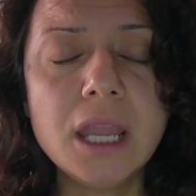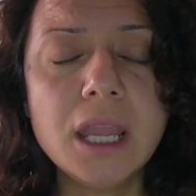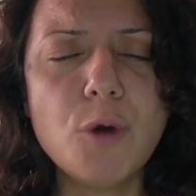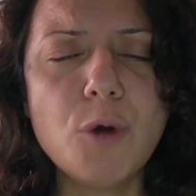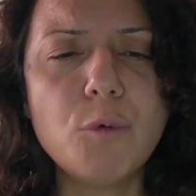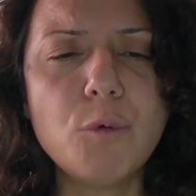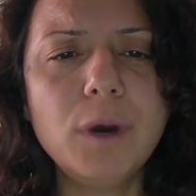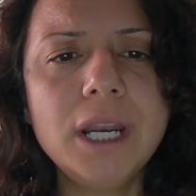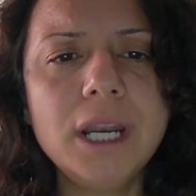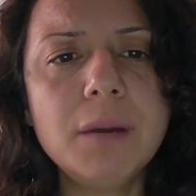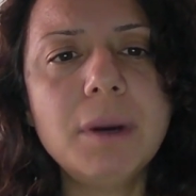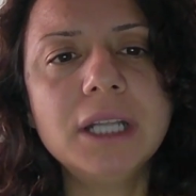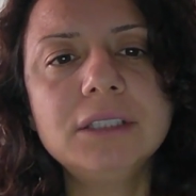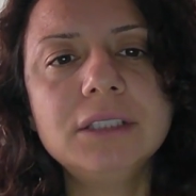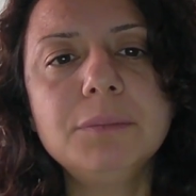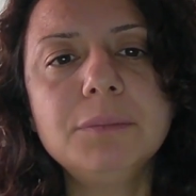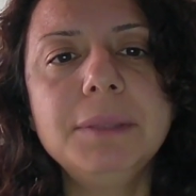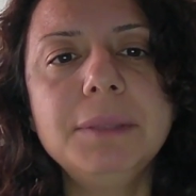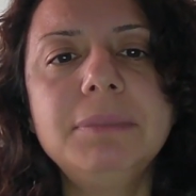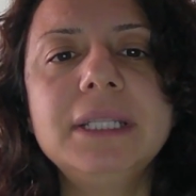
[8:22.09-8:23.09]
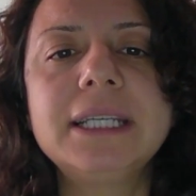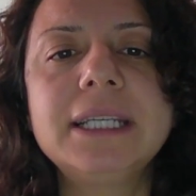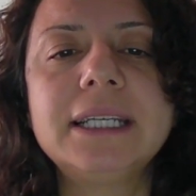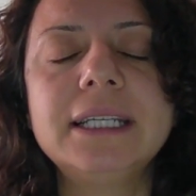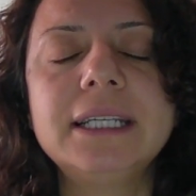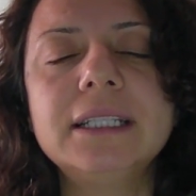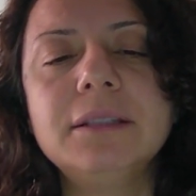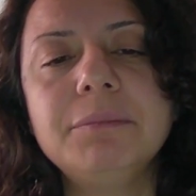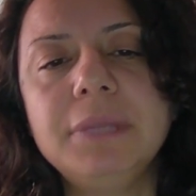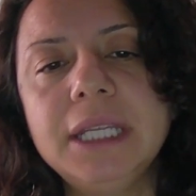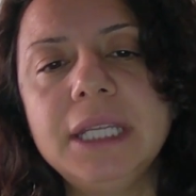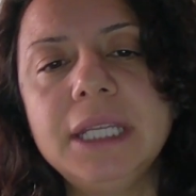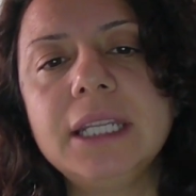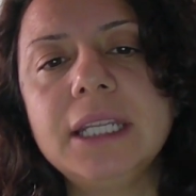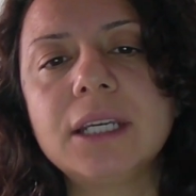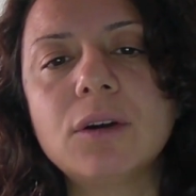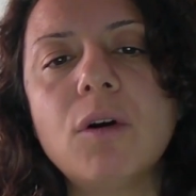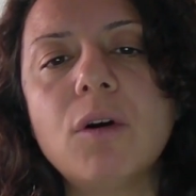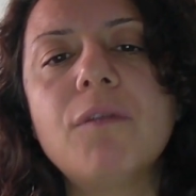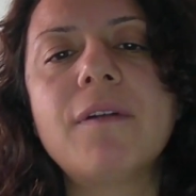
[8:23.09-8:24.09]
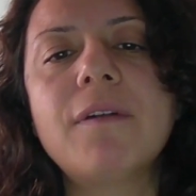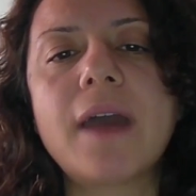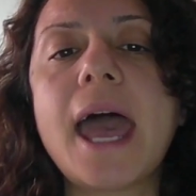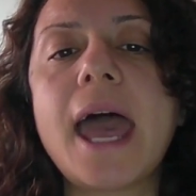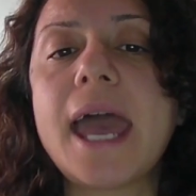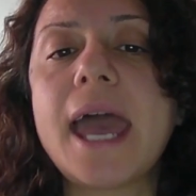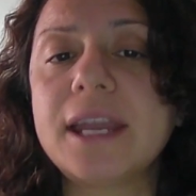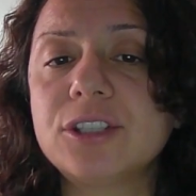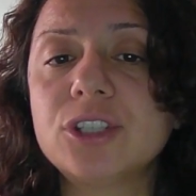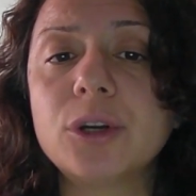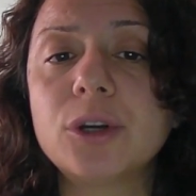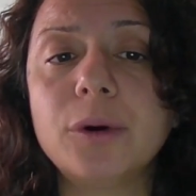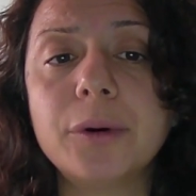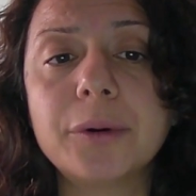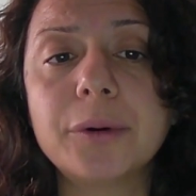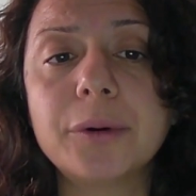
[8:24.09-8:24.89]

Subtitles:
What about the biblical meaning of a hedgehog?